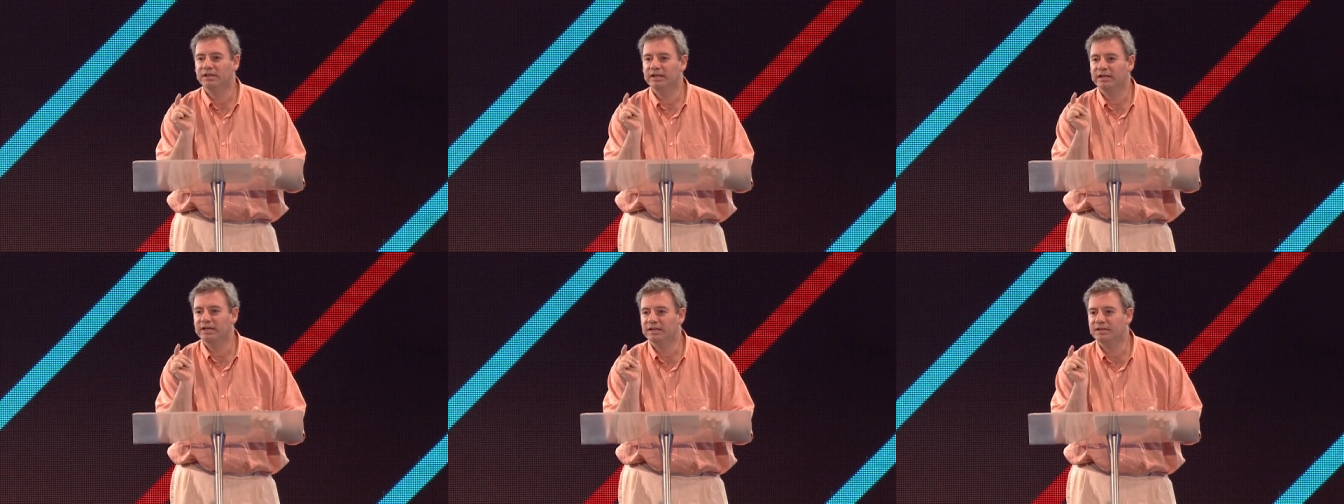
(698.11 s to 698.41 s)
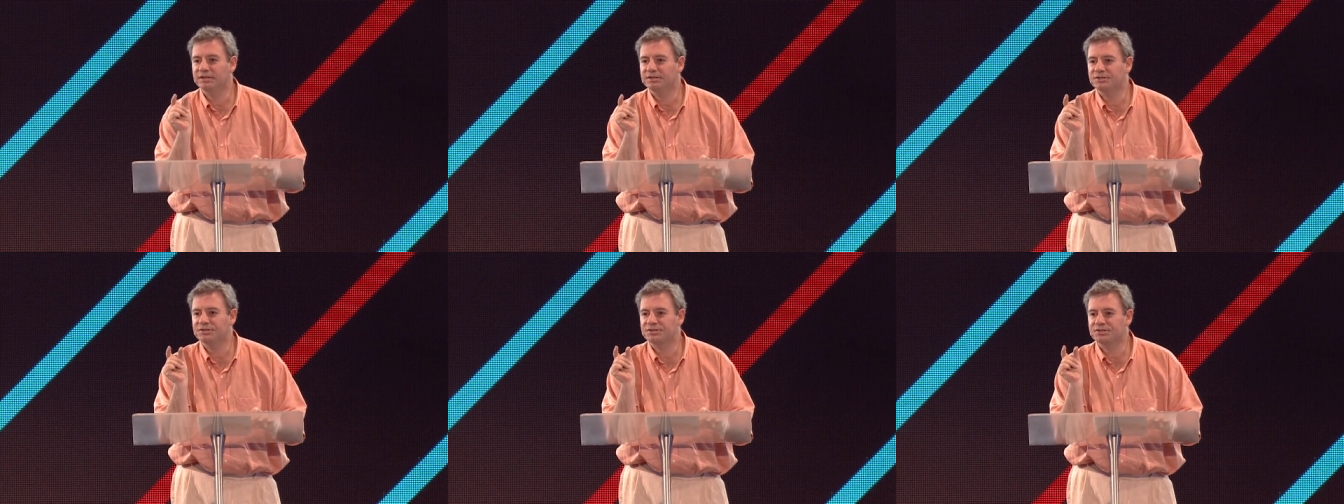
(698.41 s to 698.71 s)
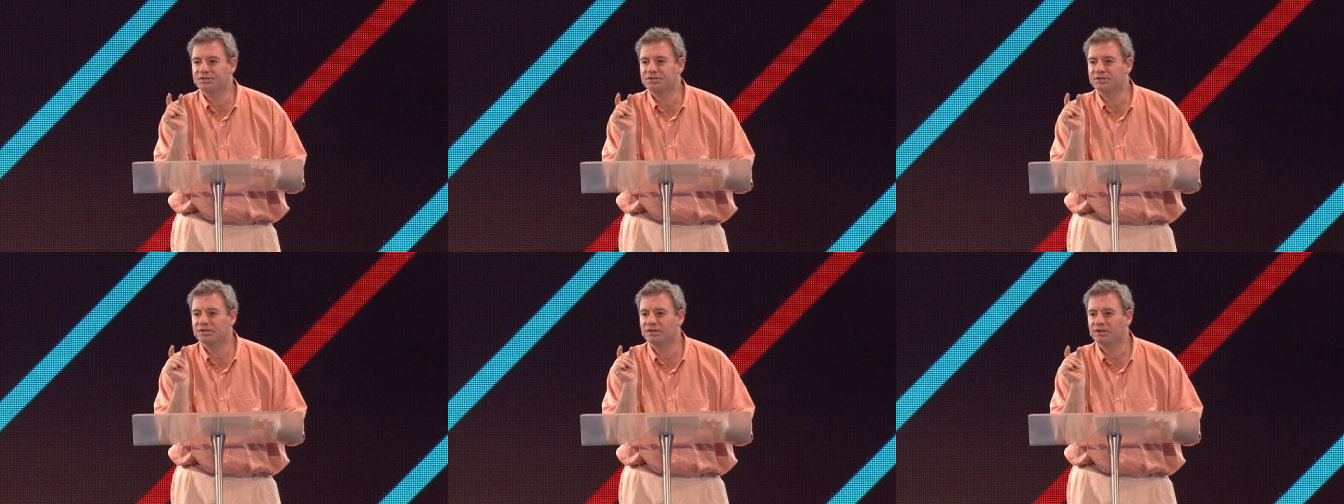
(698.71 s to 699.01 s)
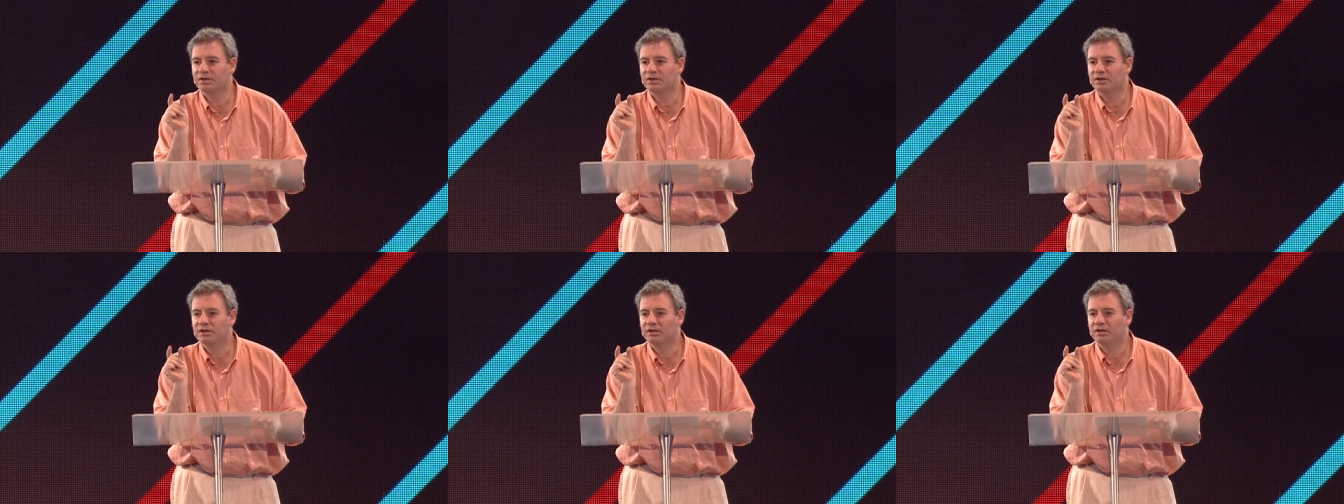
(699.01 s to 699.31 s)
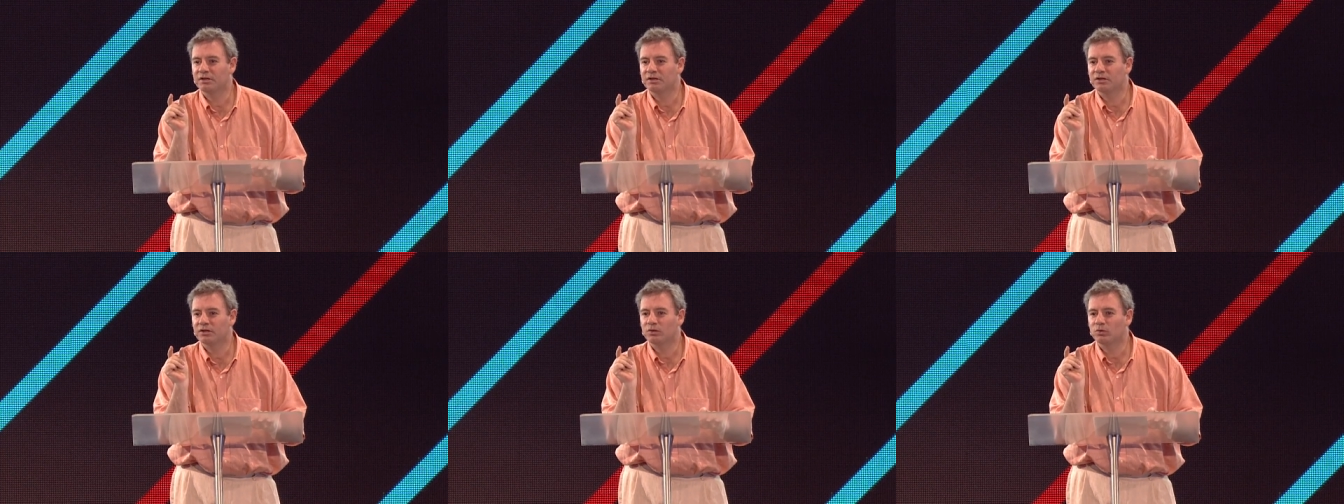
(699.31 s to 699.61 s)
is
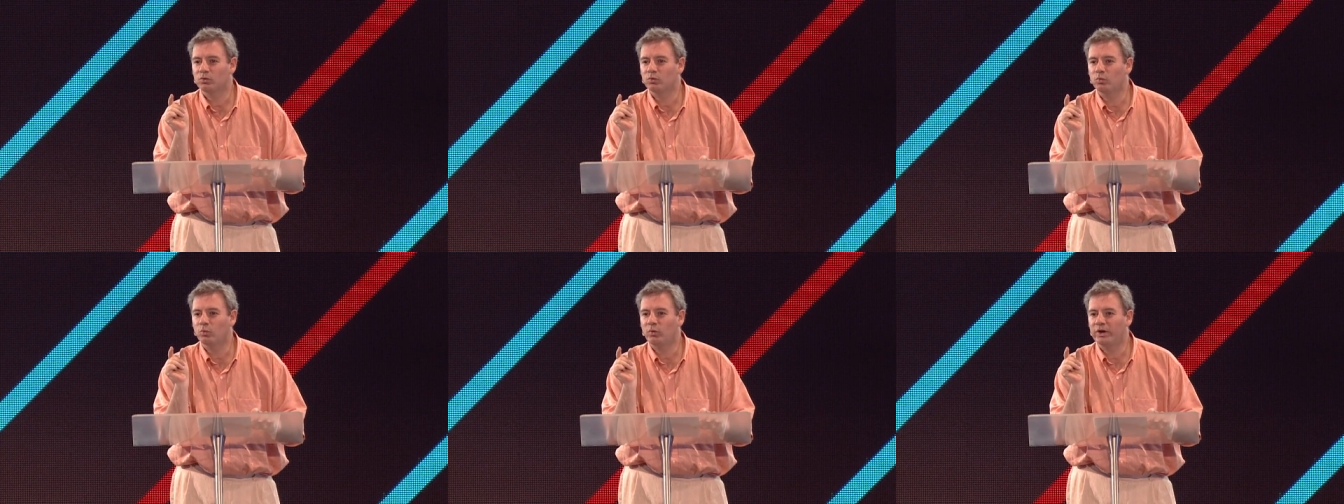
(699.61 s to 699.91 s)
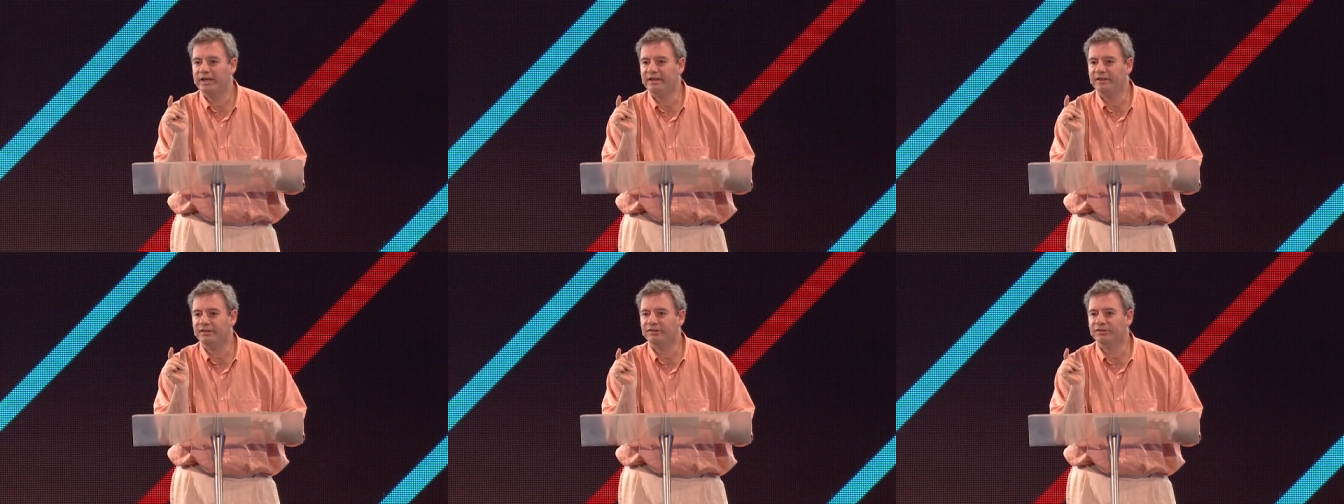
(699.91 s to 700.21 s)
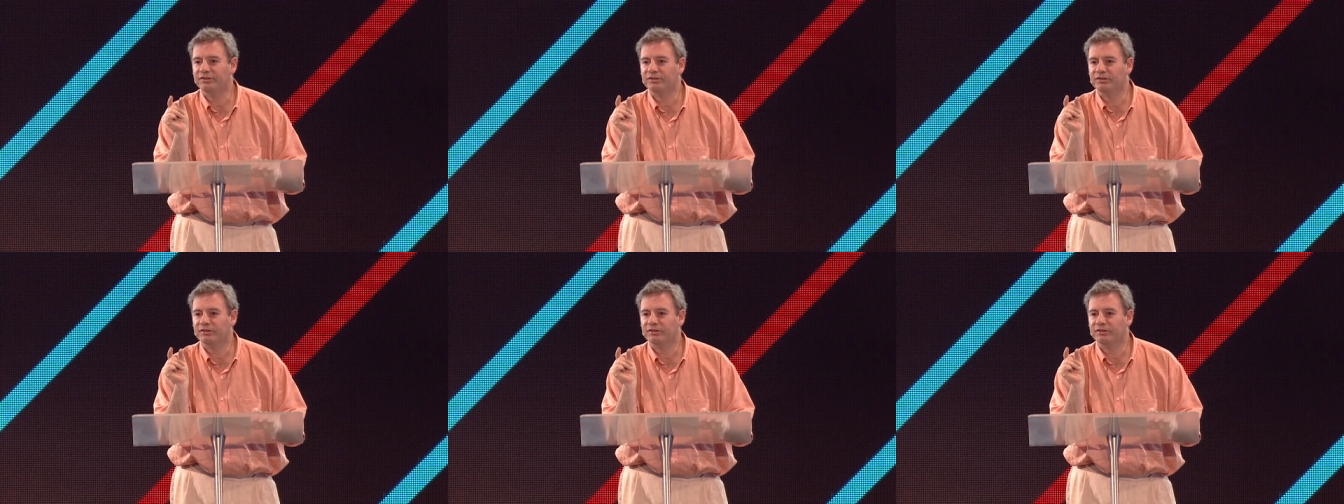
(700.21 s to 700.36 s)
with.